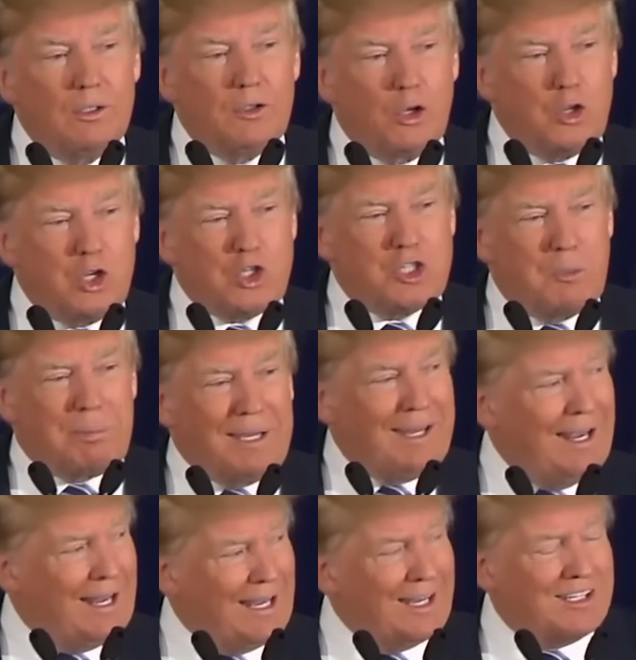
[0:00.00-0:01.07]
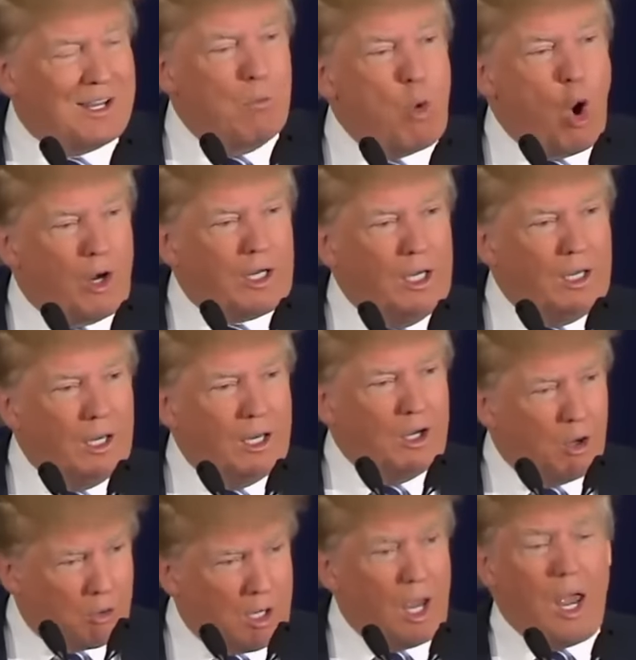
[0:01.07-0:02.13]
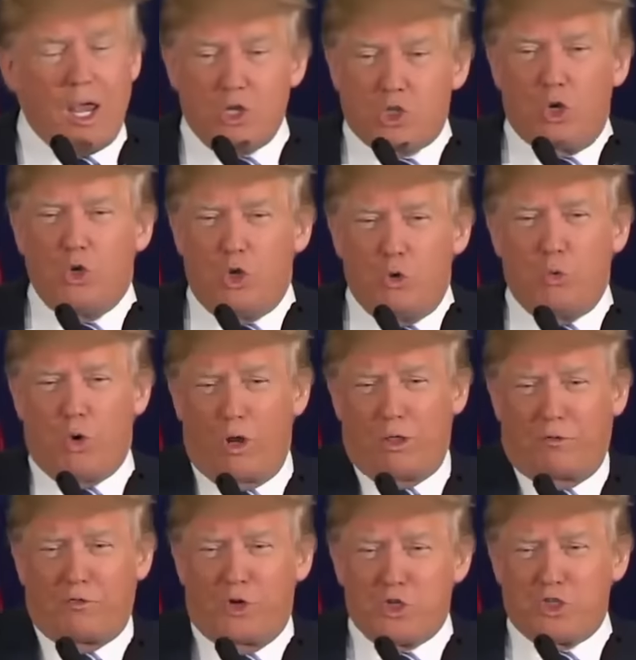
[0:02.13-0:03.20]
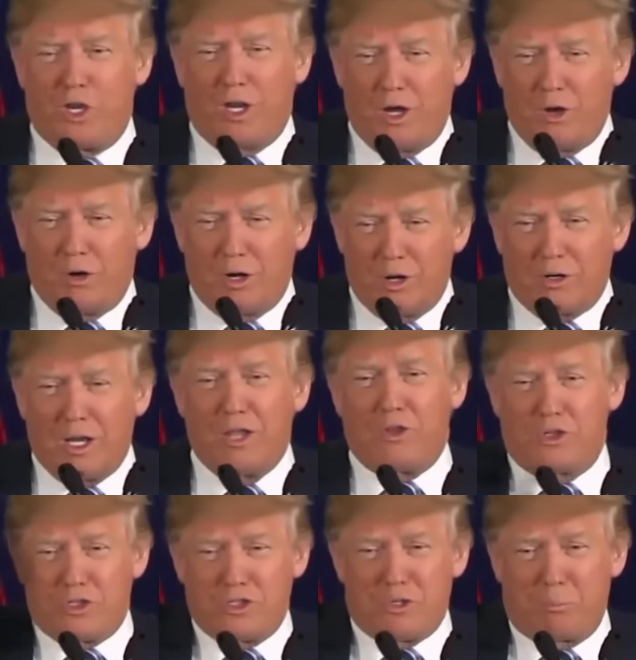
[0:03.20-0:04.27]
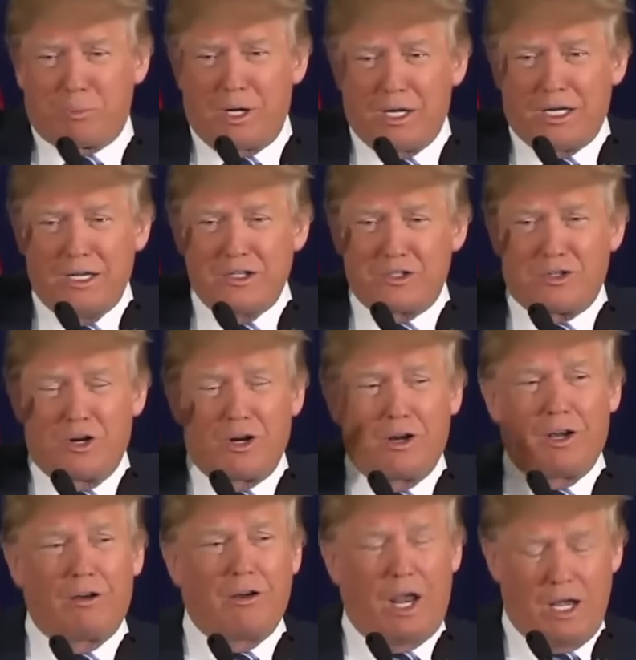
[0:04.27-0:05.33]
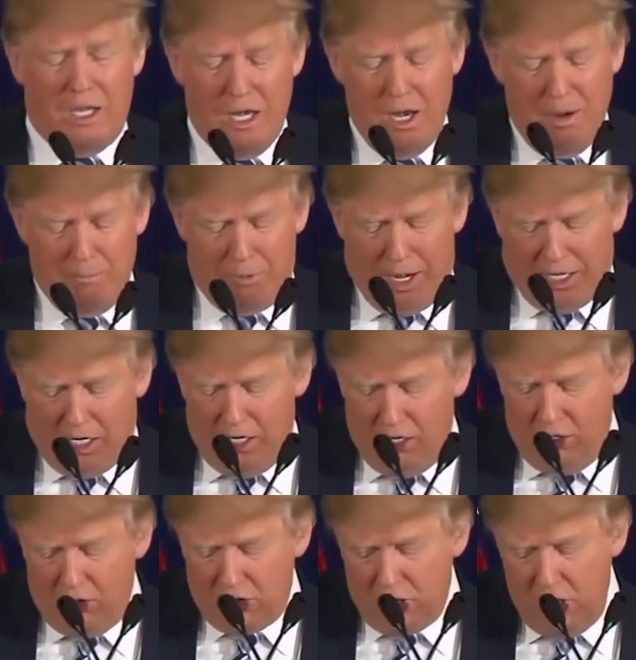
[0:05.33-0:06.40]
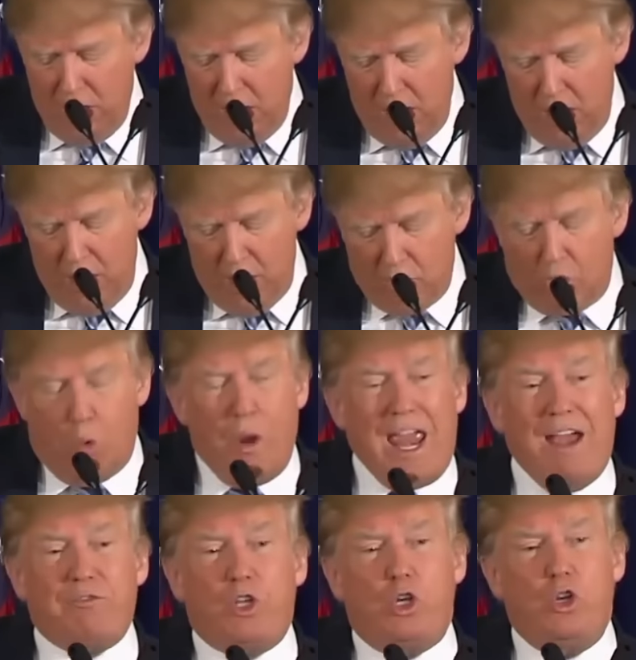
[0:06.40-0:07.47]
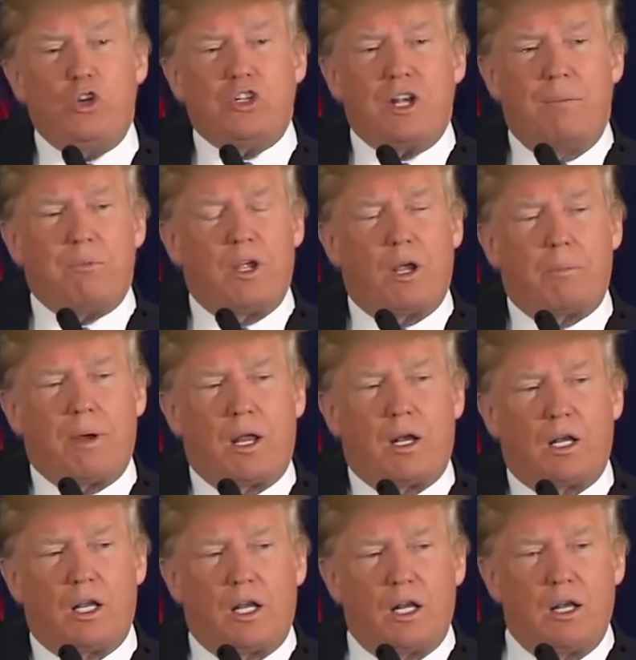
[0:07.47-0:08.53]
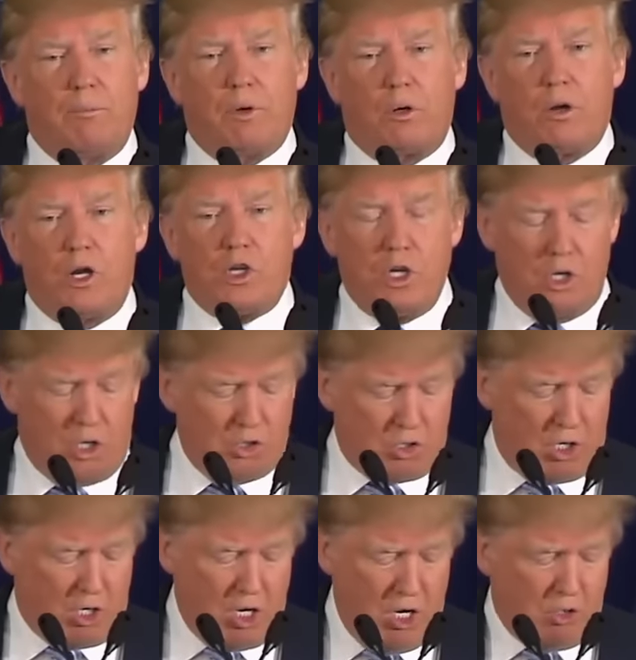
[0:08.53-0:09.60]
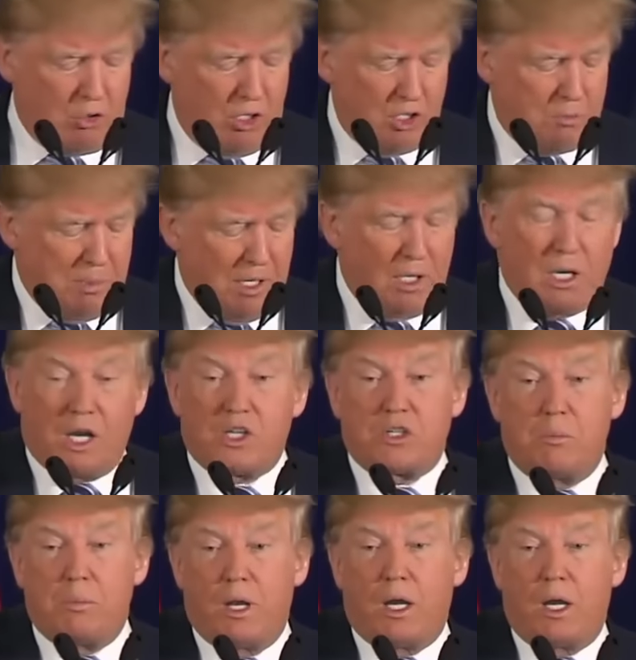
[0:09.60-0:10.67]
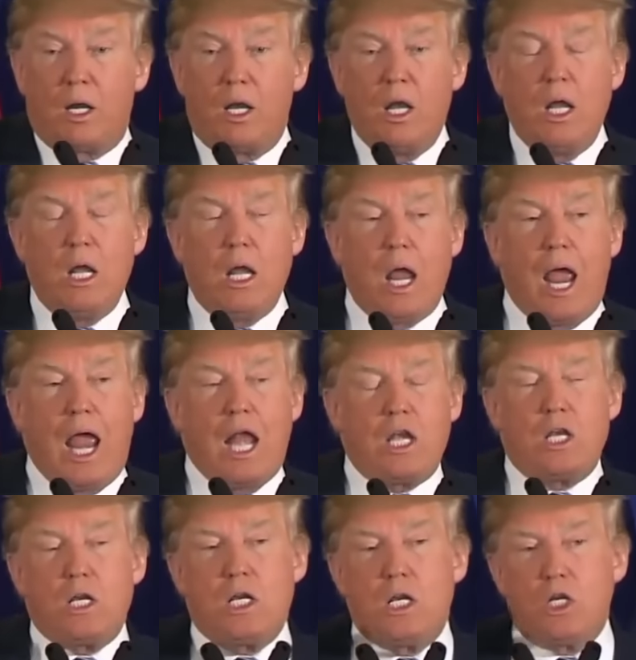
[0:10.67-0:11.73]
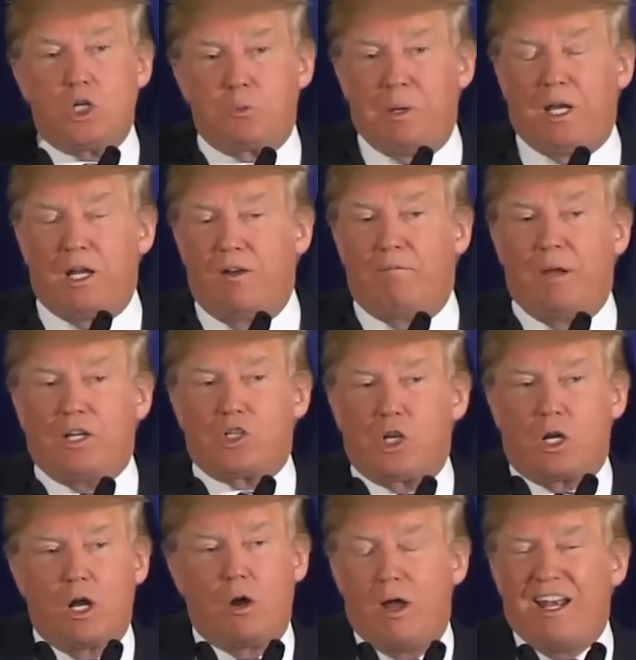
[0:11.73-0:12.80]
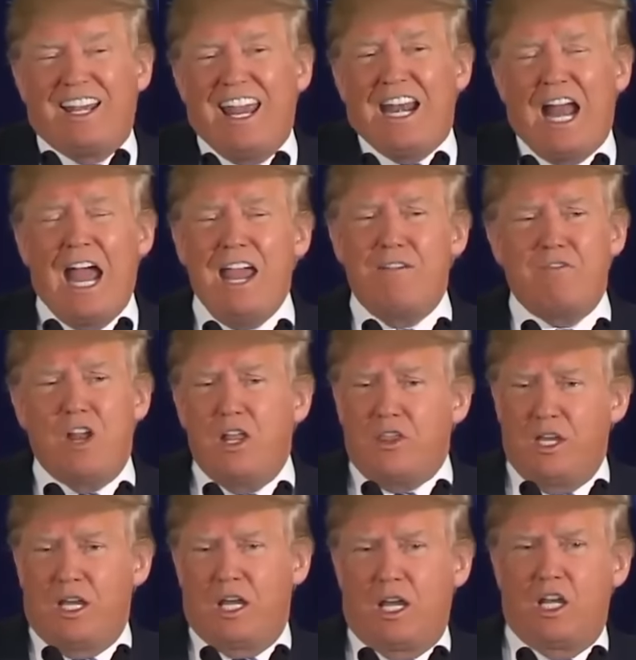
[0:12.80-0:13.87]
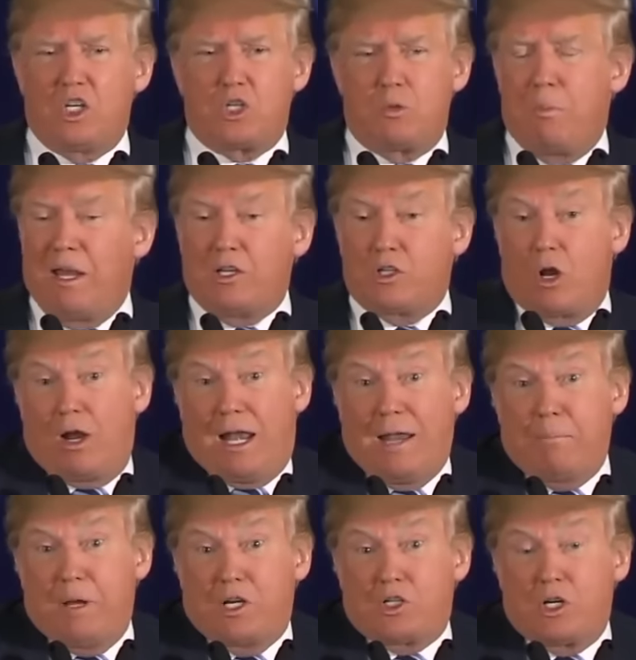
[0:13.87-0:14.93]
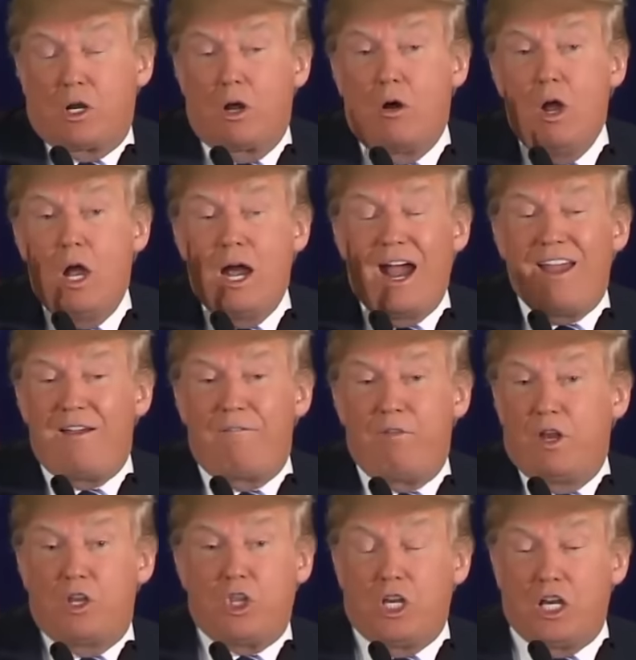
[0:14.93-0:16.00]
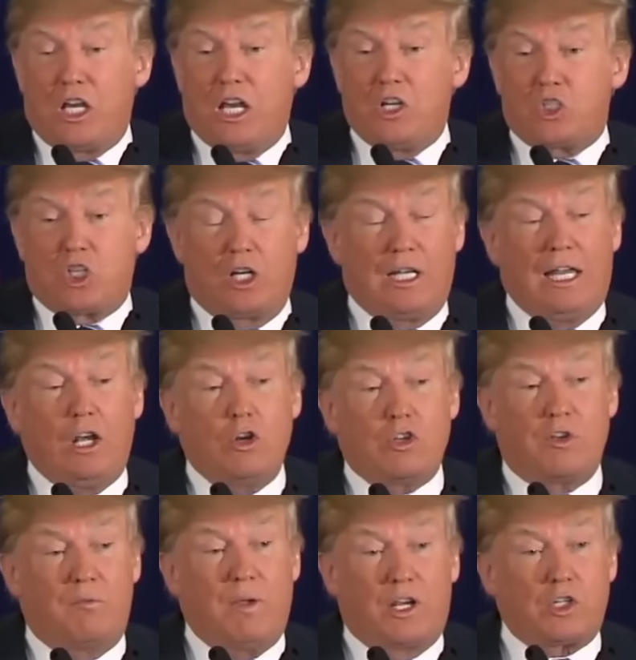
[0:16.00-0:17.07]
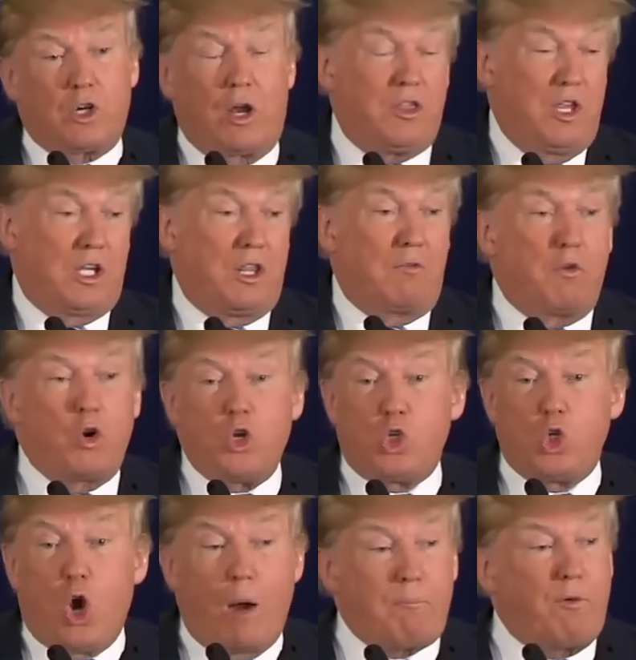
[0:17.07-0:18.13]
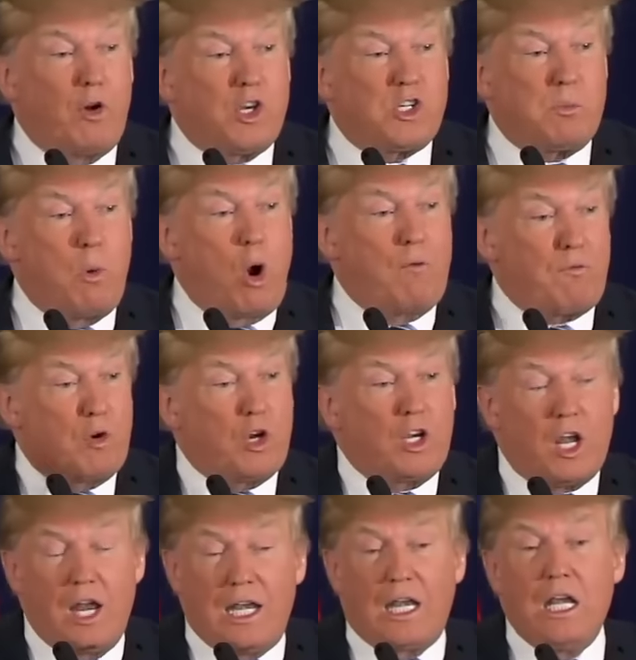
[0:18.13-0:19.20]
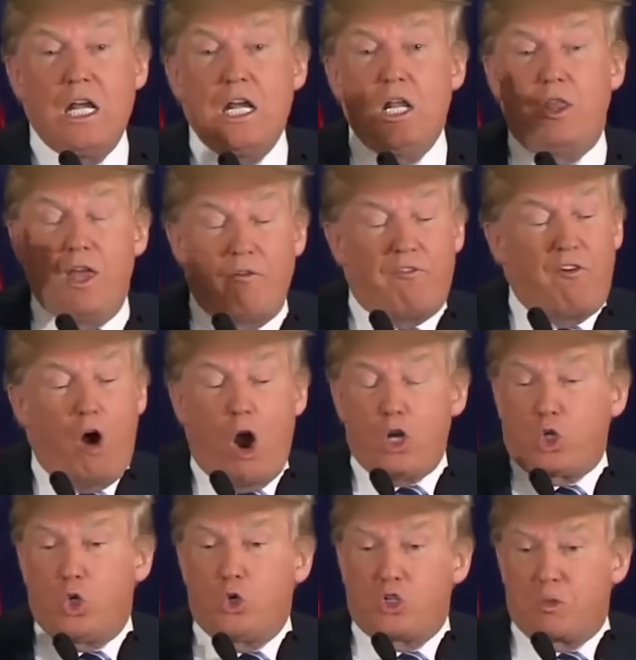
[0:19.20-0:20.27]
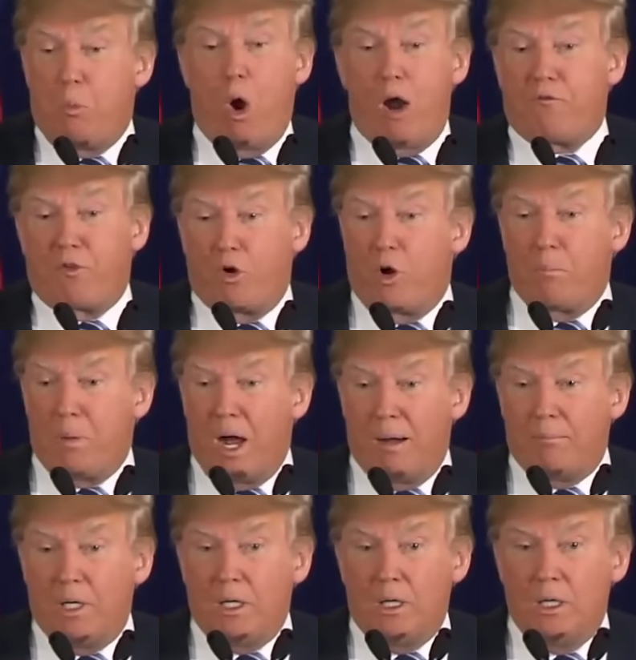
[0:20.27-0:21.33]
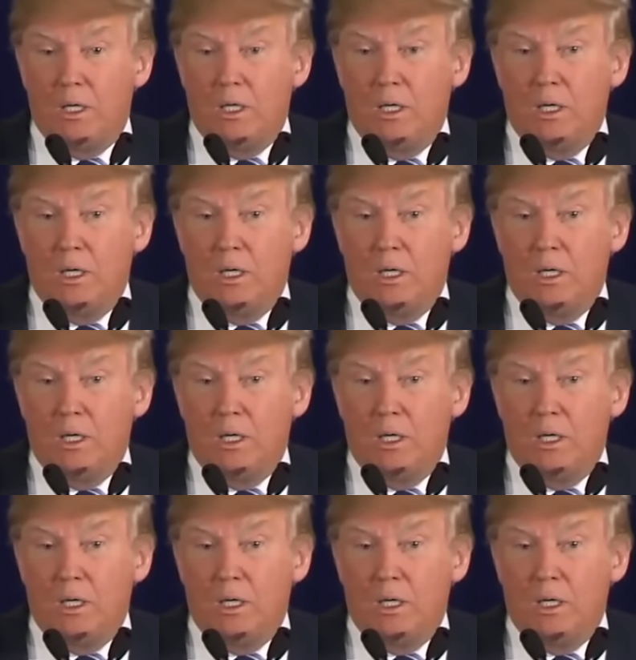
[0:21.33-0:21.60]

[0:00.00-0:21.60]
So this is the beginning as I'm walking in, okay? So you are the first to hear it, okay? This is a breaking story, right? Breaking news. So we have to do something about illegal immigration because our country is being decimated. And speaking of Mexico, and again, I have nothing against Mexico. I like Mexico. I have nothing against the leaders of Mexico. I think they're very sharp, very smart, very cunning. They're far too smart for Obama.